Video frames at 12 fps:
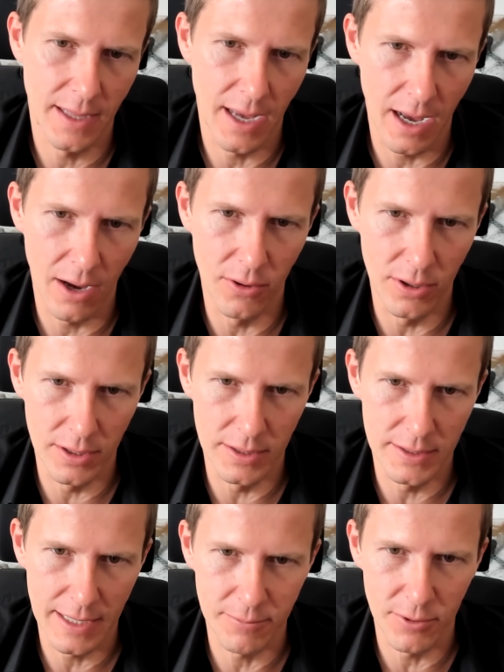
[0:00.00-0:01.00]
our
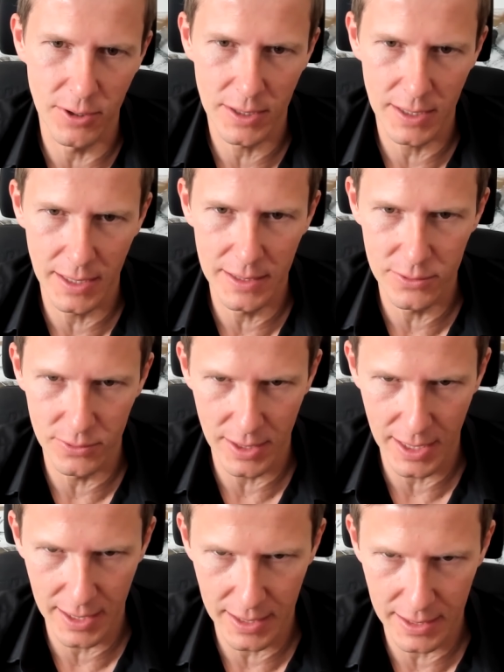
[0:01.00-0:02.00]
network into
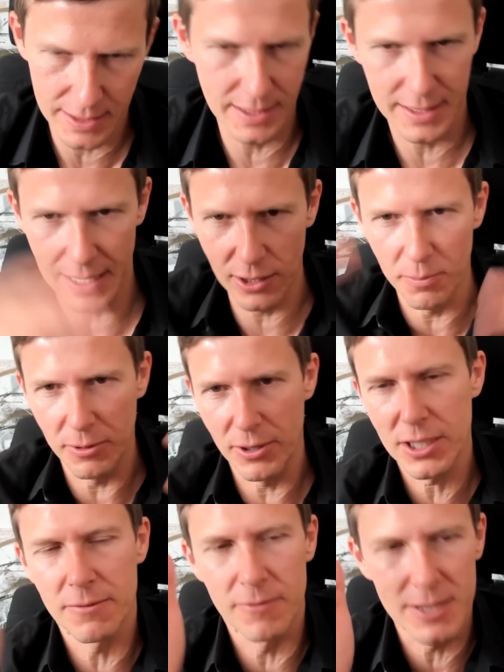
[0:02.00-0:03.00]
their daily
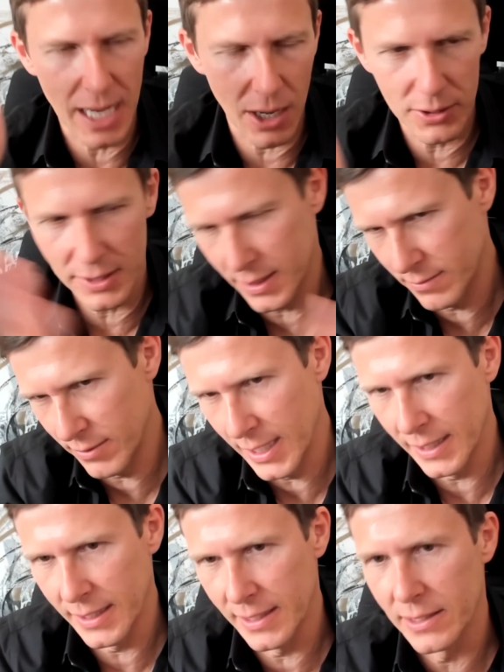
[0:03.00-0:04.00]
operation without
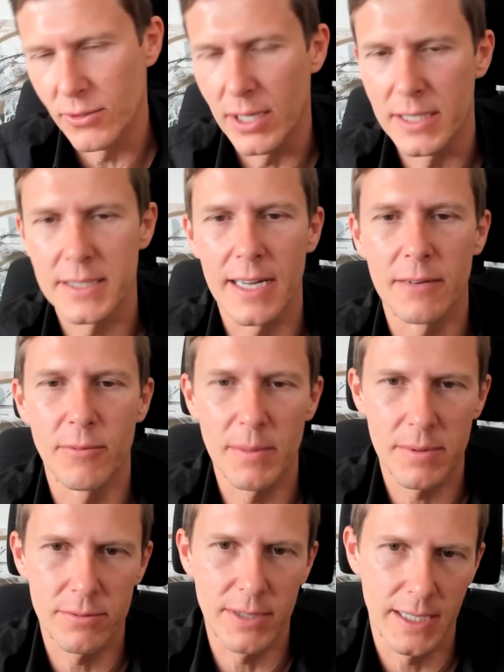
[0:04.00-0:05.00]
really needing to understand
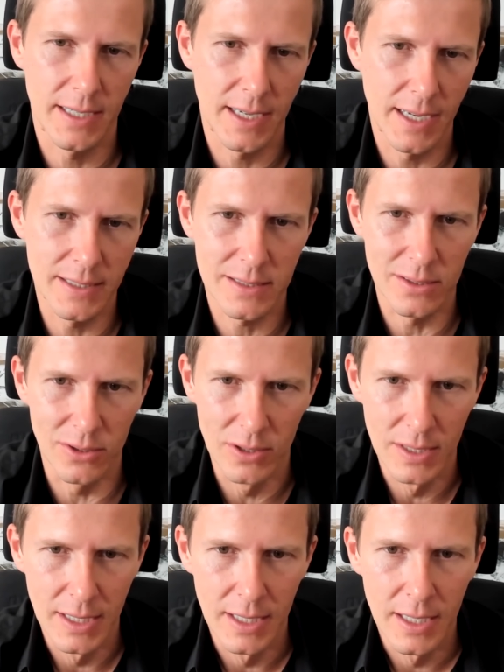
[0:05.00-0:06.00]
Web3. And
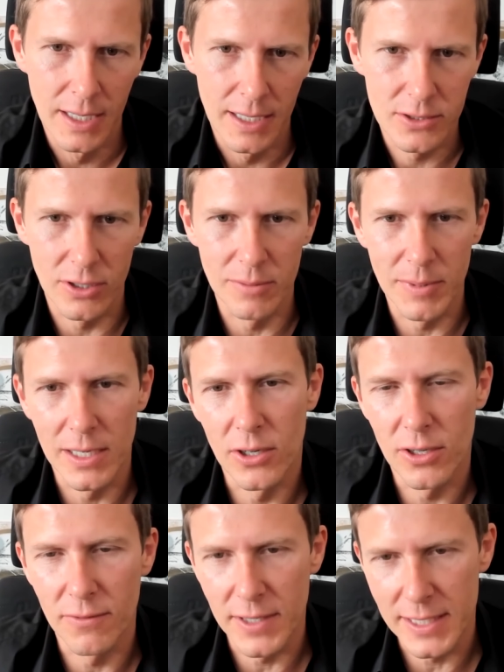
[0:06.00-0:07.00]
so it's going to be a
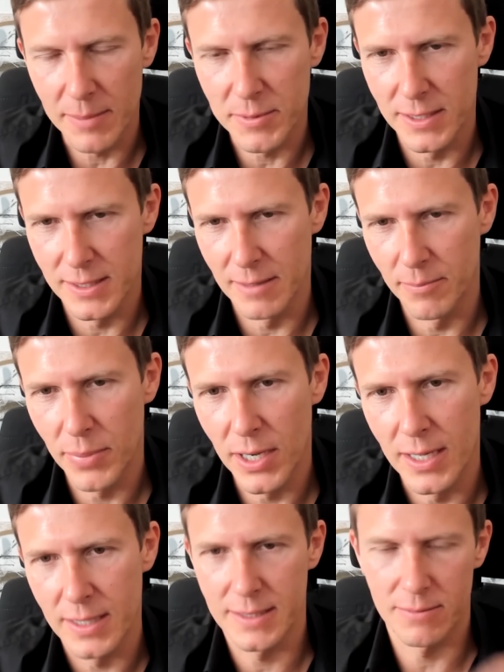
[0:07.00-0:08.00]
lot of adapters and
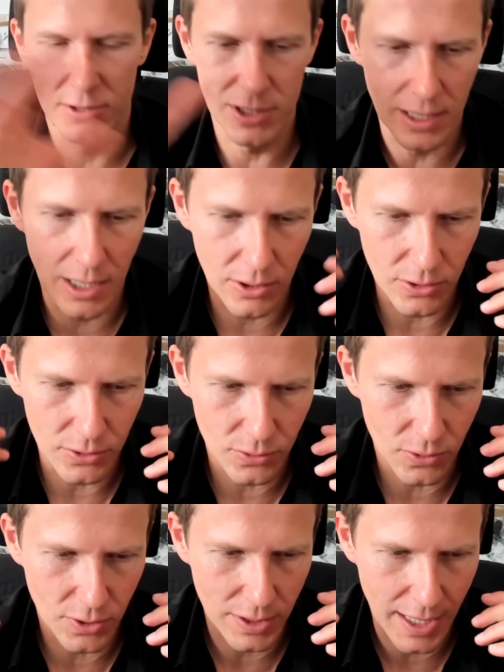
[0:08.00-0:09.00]
plugs which allow you
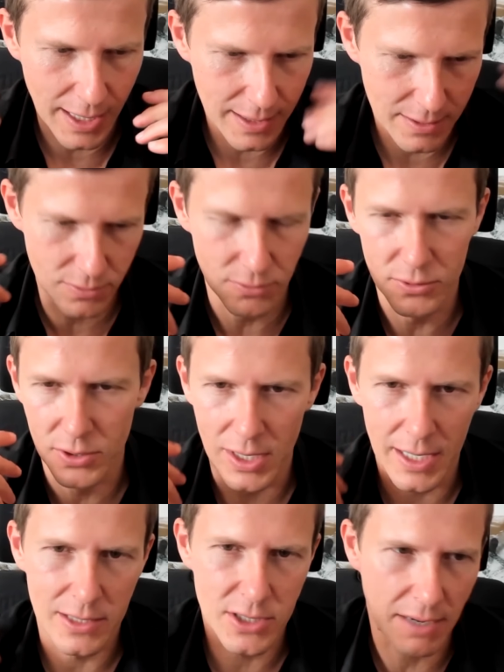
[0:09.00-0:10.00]
to connect through the
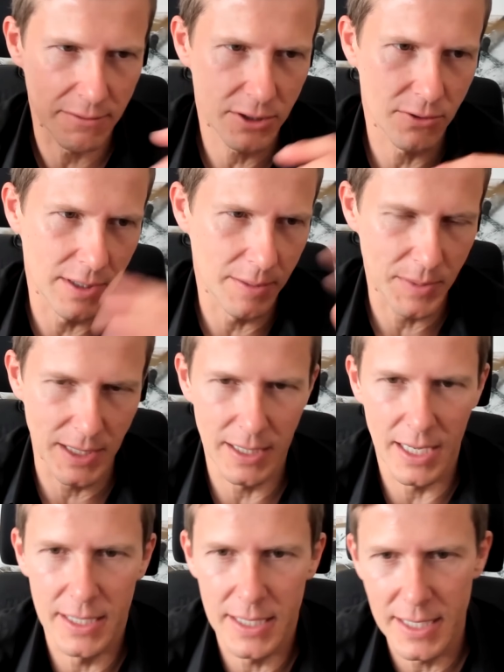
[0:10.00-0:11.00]
like JavaScript
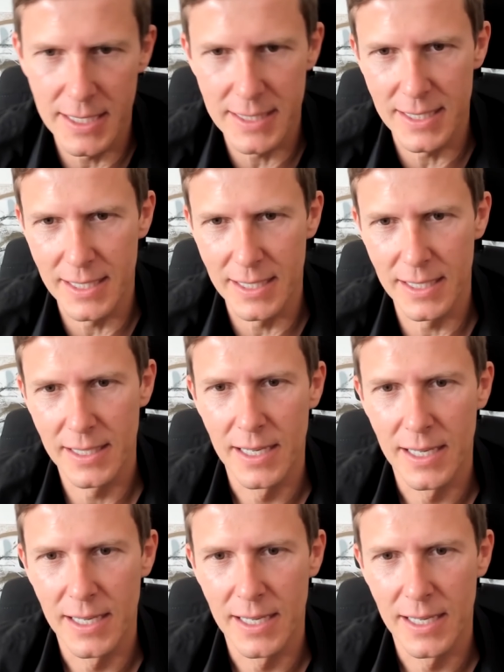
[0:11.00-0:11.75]
and easy,